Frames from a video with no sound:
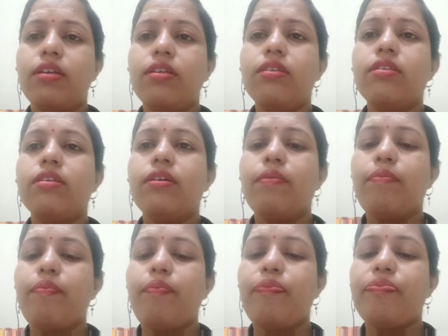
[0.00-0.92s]
that is
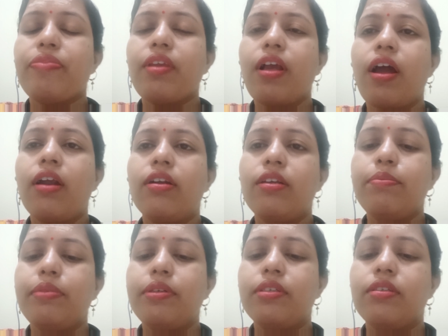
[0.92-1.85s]

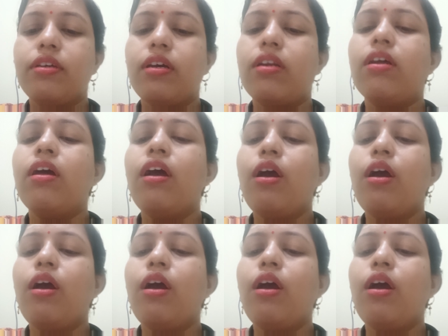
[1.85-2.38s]
RT-PCR.